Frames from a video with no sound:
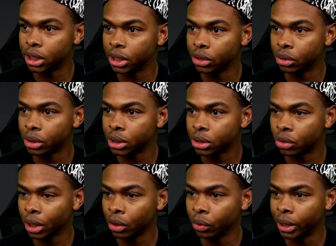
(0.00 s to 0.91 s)
dangerous.
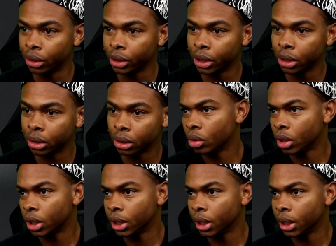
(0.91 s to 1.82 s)
Do I go down there?
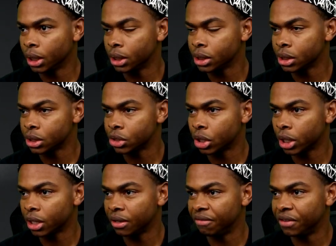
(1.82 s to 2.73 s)
Alright guys, let's
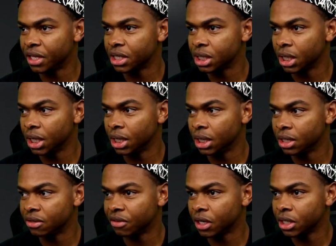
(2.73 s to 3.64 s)
try to investigate.
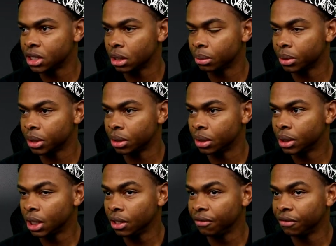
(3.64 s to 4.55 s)
Let's find something.
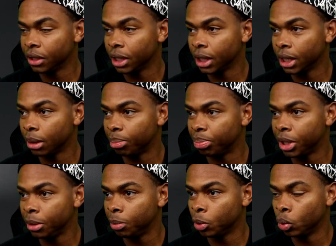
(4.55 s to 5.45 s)
Thankfully, I got
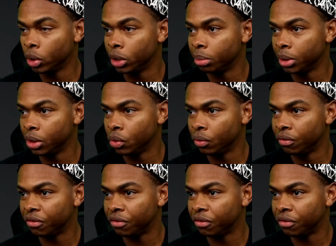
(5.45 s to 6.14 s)
people with me who